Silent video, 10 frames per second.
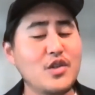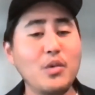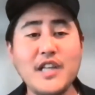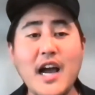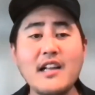So
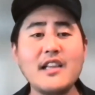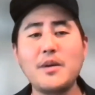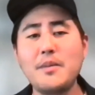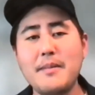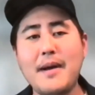we'll talk a
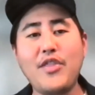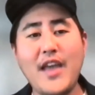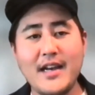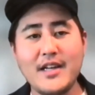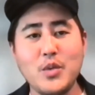little bit about
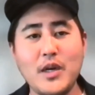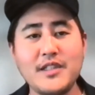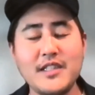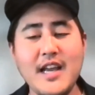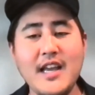that as well
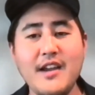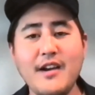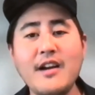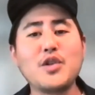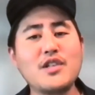today
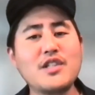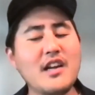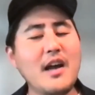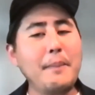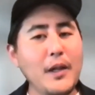here. So there's a
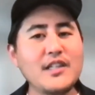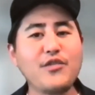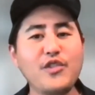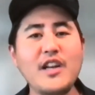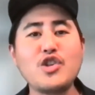couple of
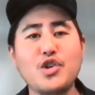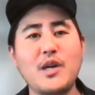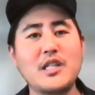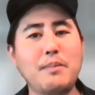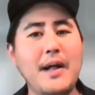different
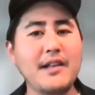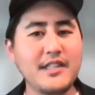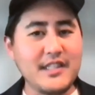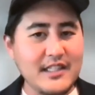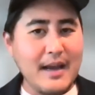insurance
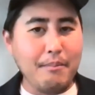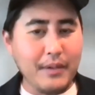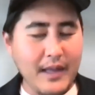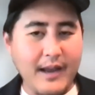policies at play.